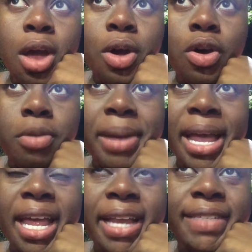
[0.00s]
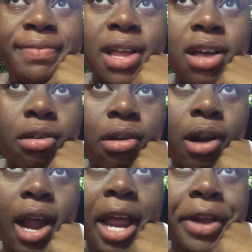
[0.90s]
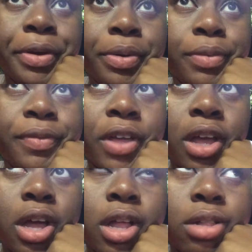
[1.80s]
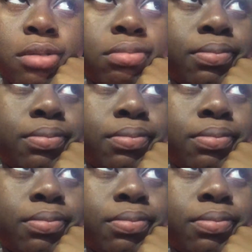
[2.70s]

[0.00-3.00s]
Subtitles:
Go my ace vlog right now for y'all.